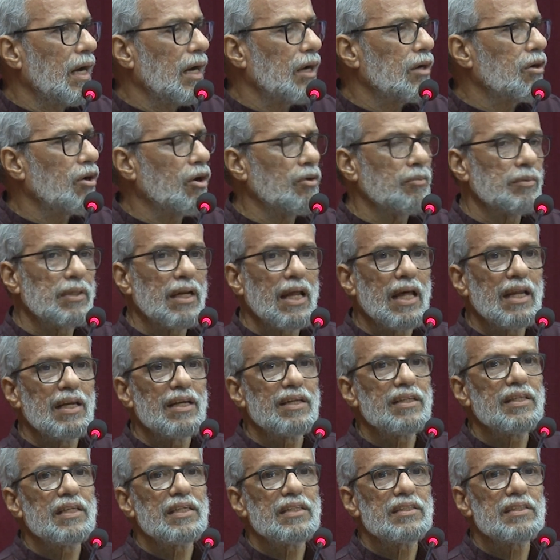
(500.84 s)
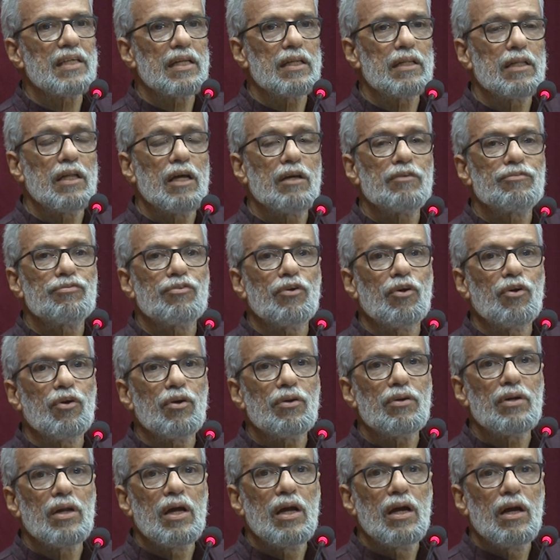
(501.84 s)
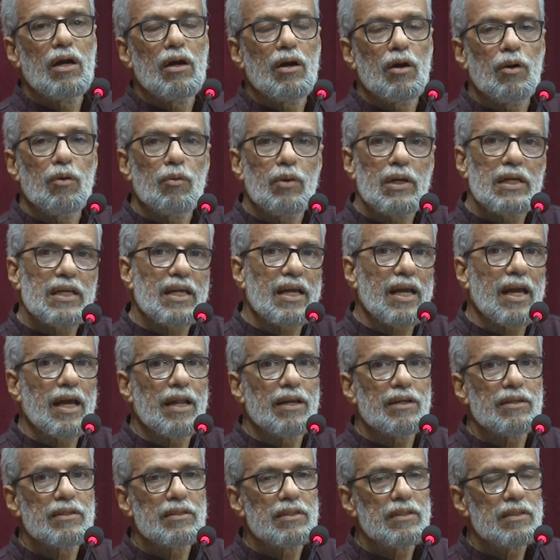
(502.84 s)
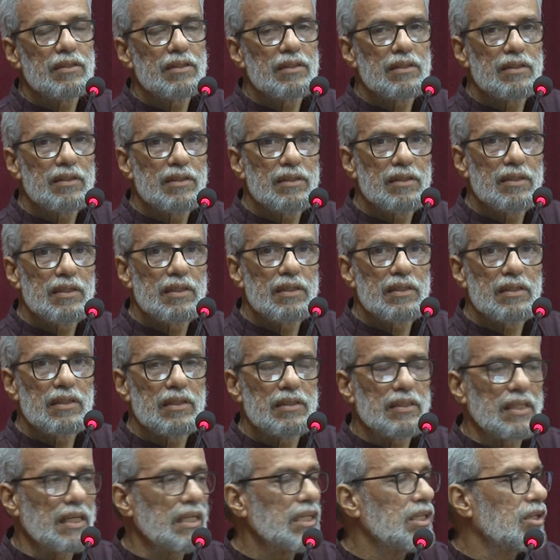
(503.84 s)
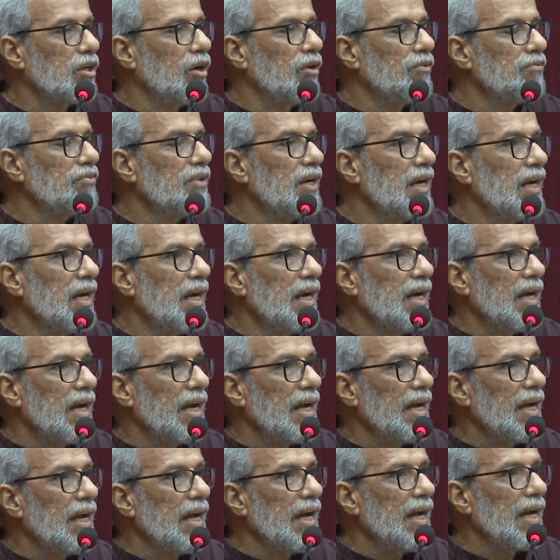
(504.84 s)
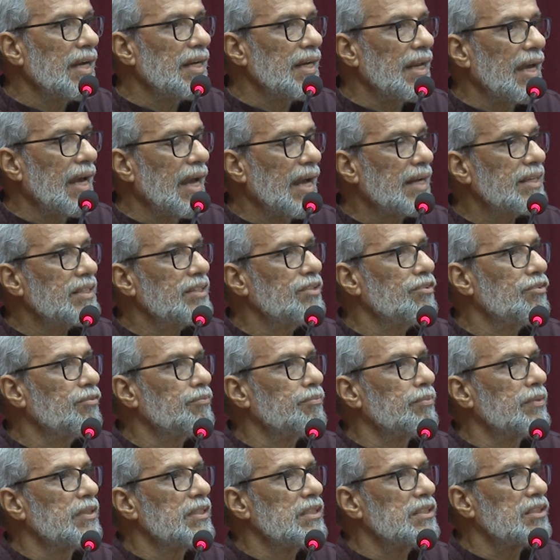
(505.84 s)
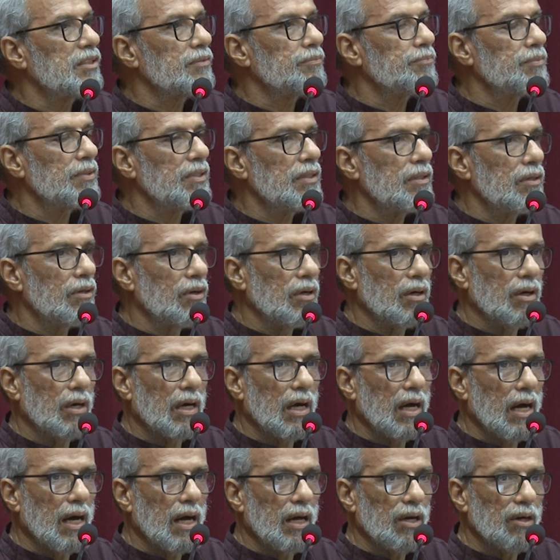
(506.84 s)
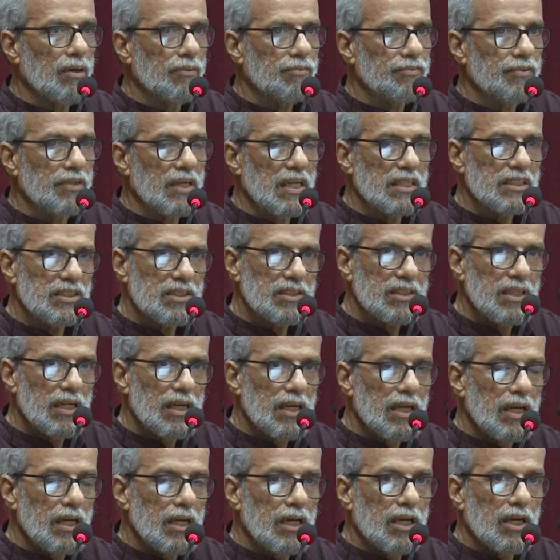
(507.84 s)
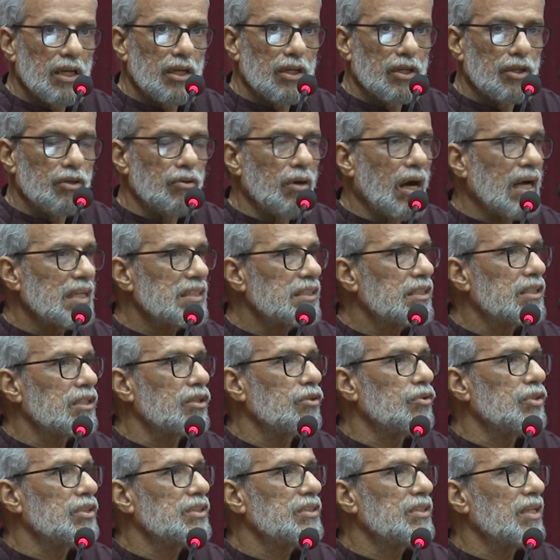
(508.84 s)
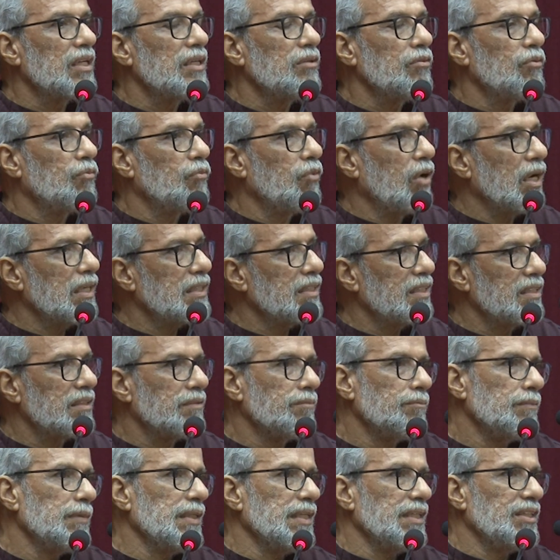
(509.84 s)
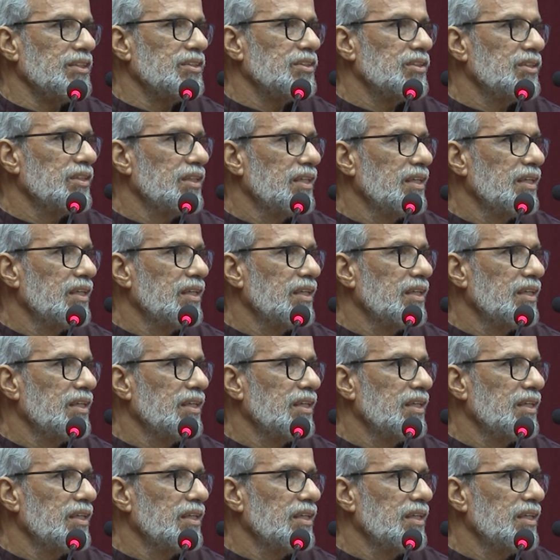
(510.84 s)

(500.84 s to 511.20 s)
commonalities, and therefore one can think of an active principle. First, you ask the question what it means.